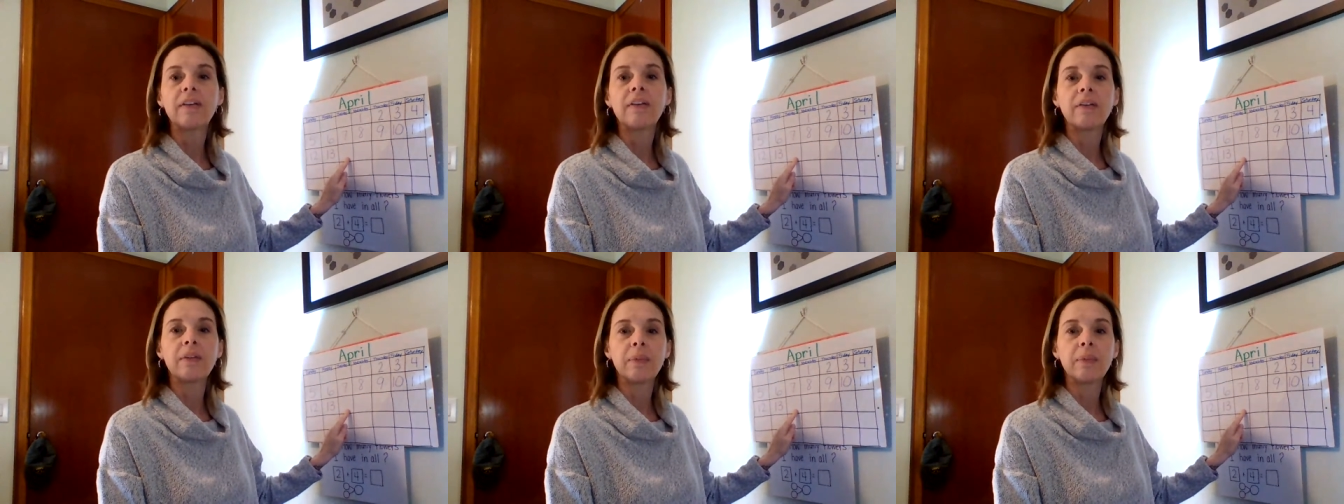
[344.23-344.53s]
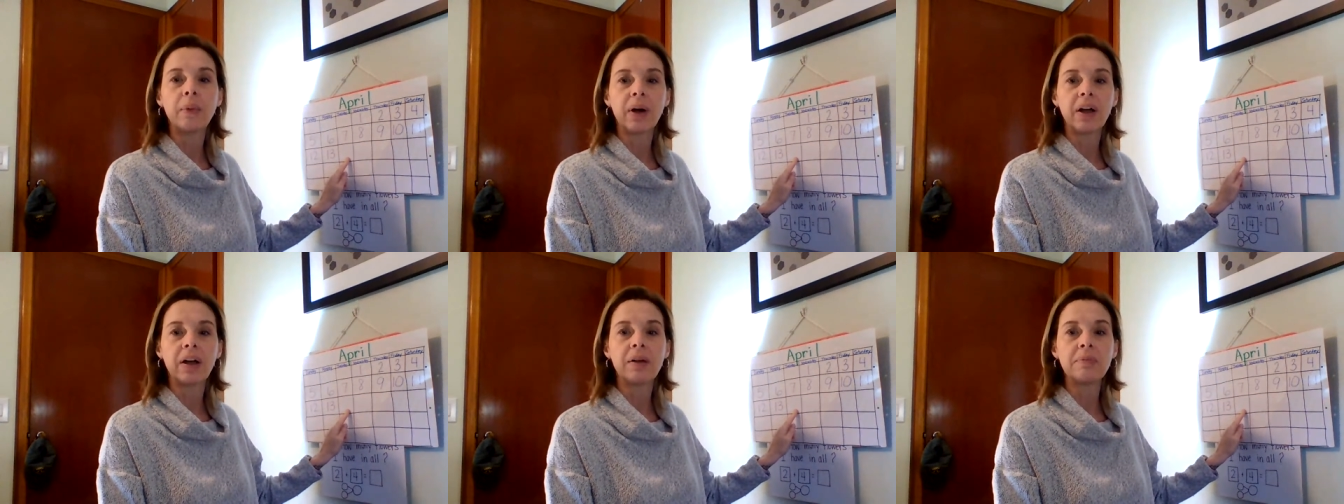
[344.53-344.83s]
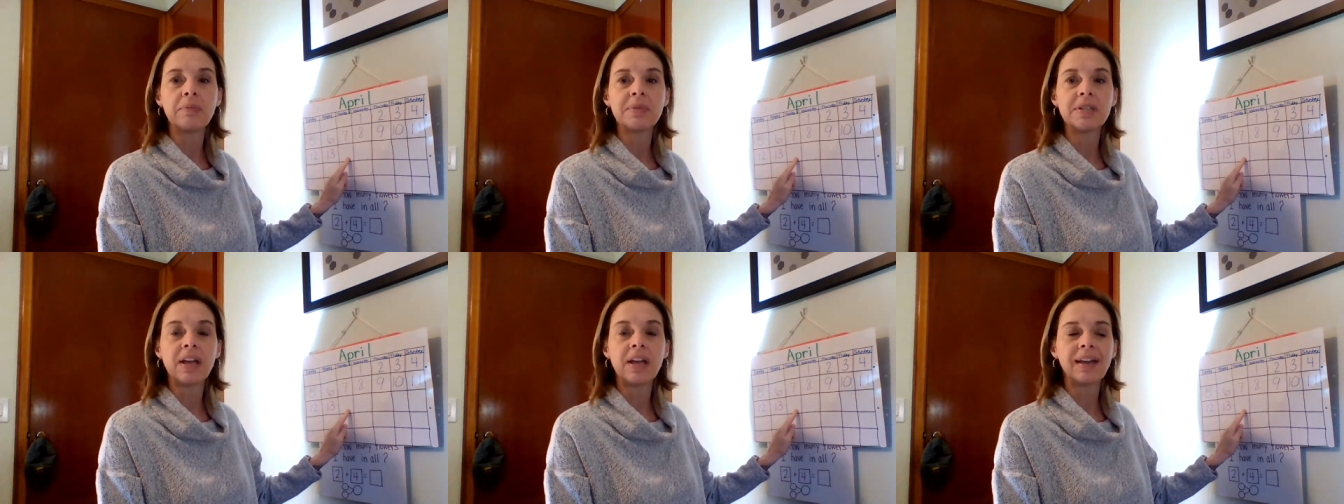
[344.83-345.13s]
What
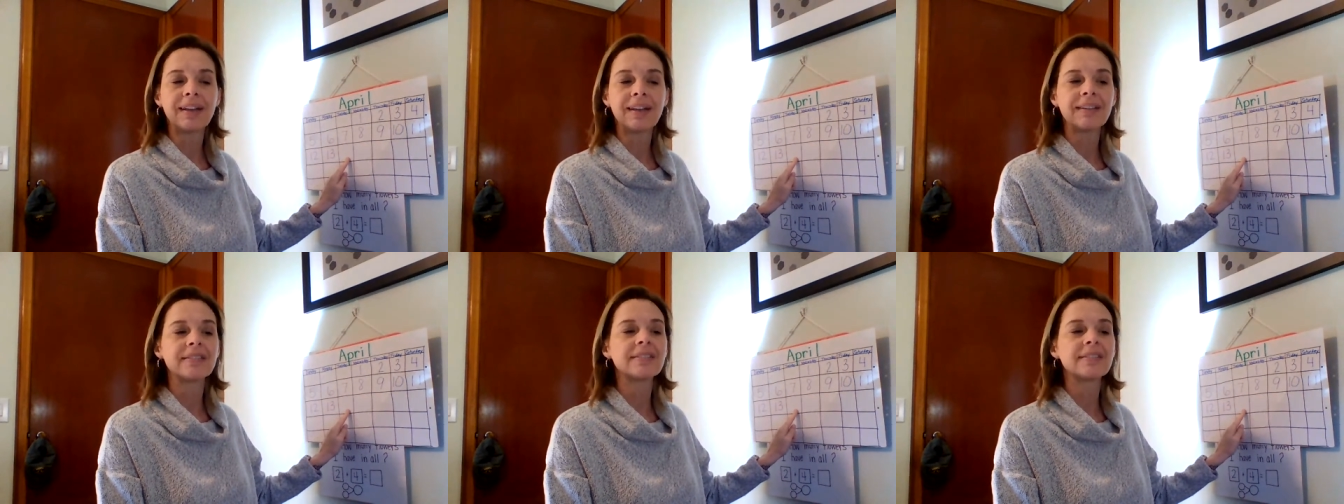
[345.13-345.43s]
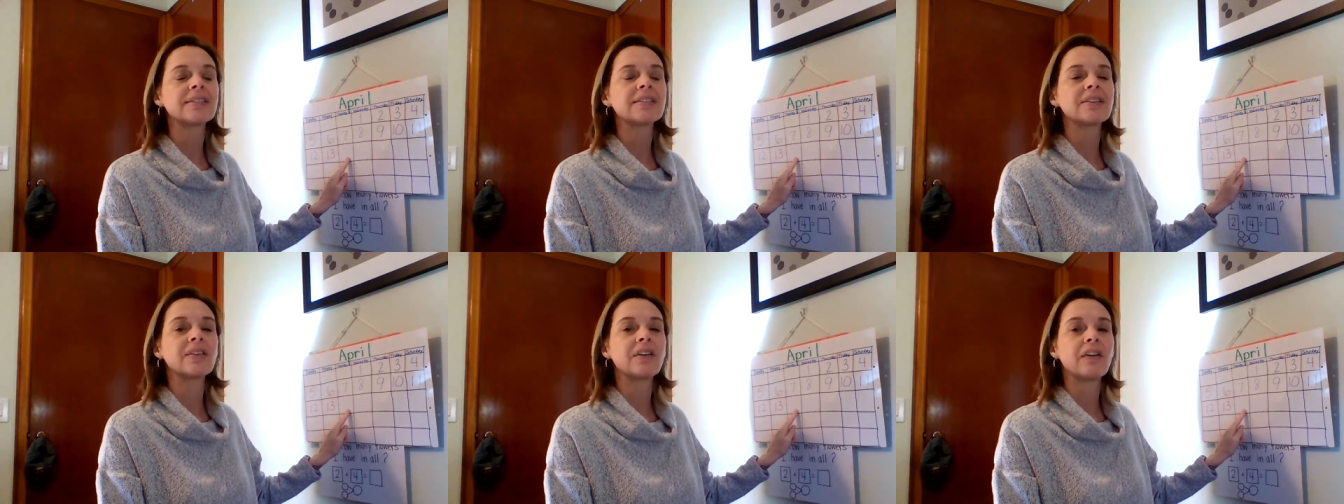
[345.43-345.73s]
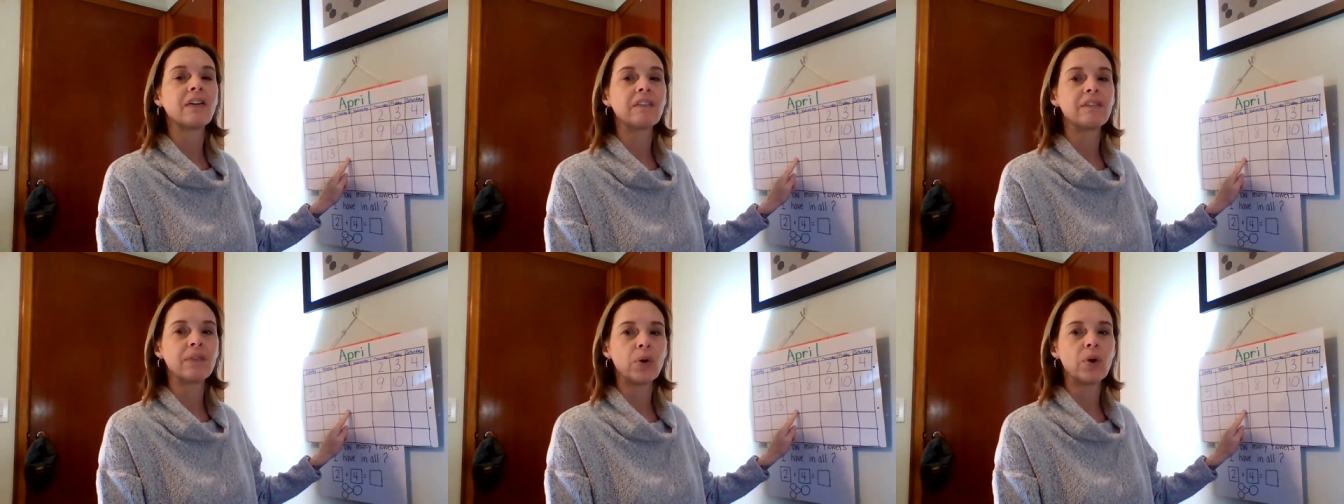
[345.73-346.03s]
comes next?
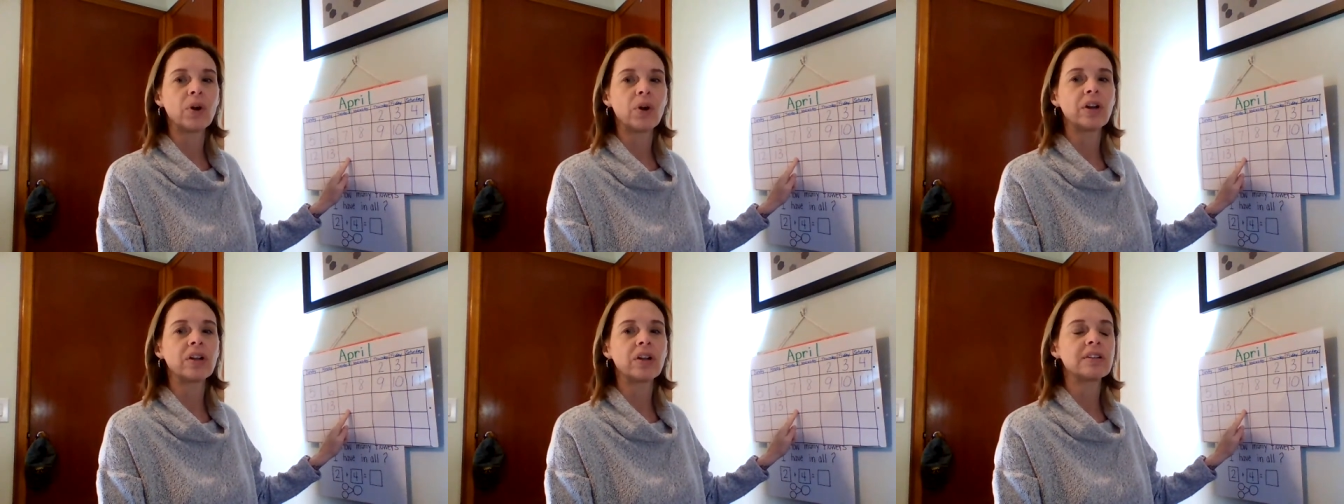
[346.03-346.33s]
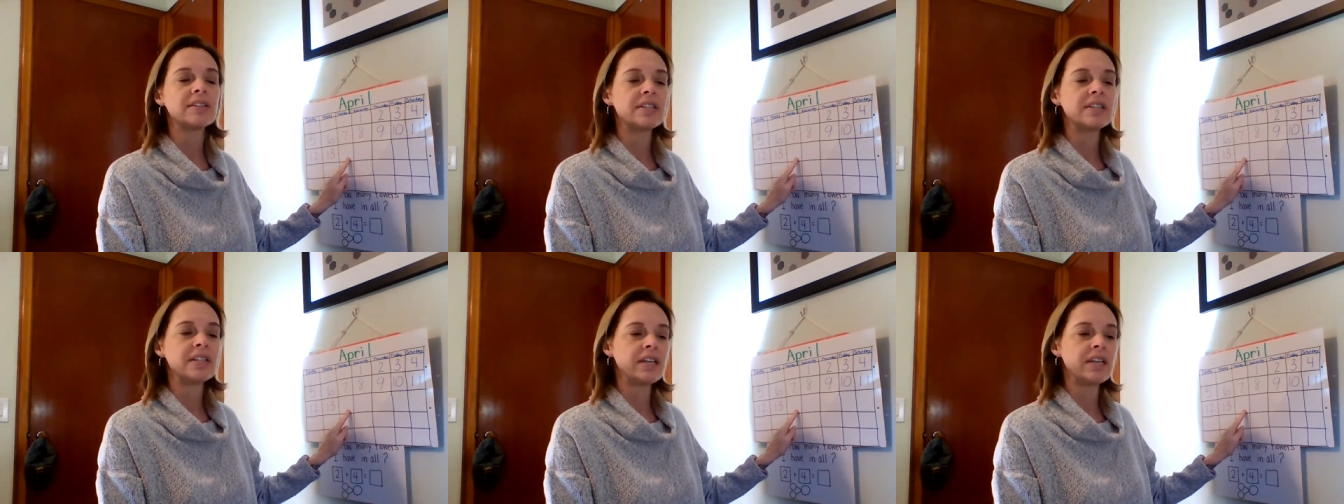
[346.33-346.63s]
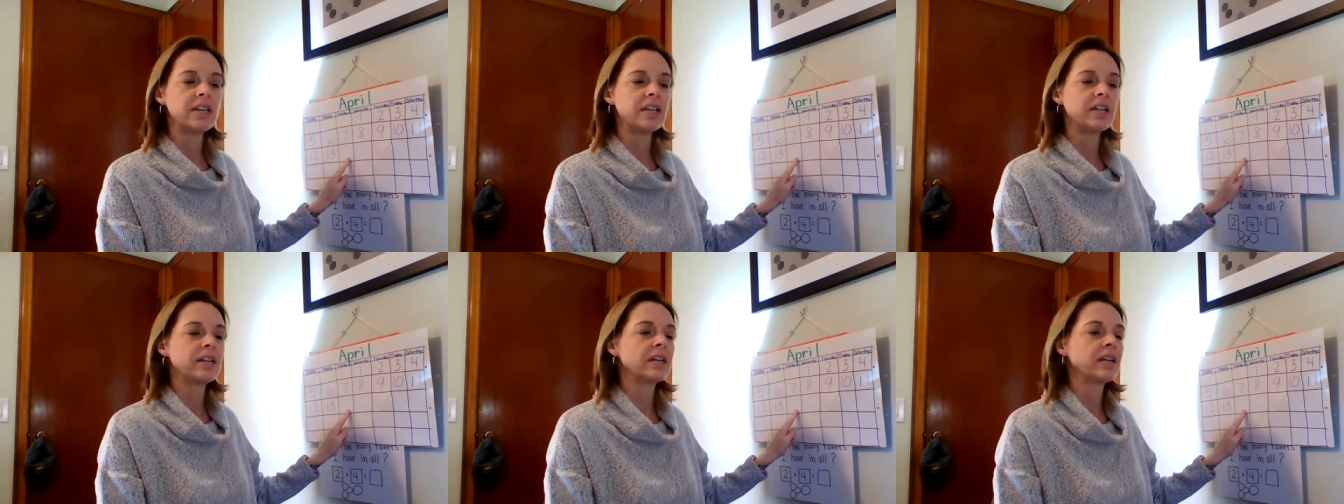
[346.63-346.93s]

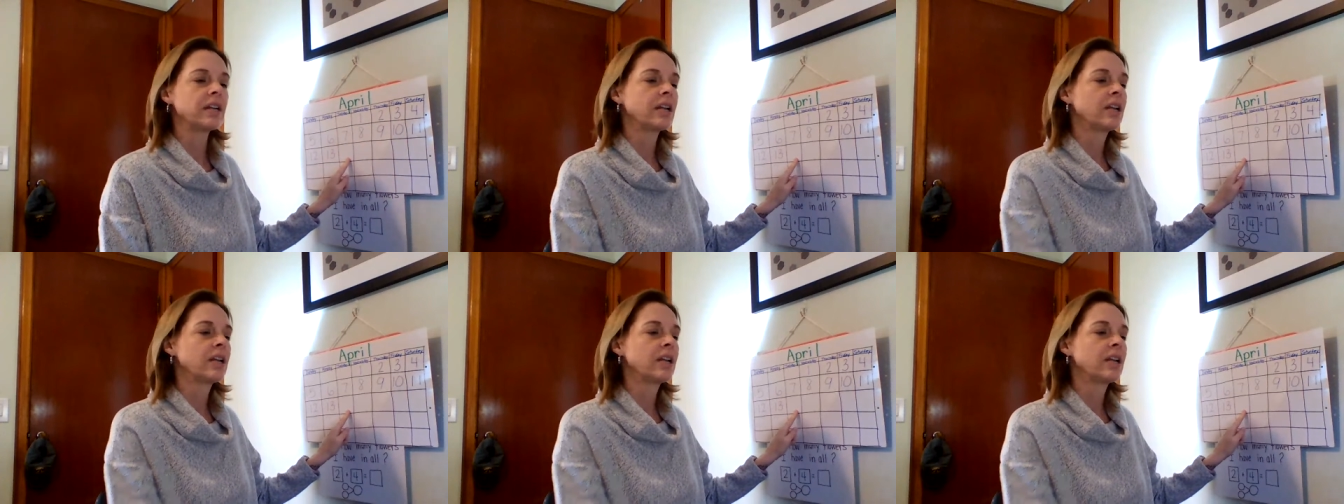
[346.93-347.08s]
14.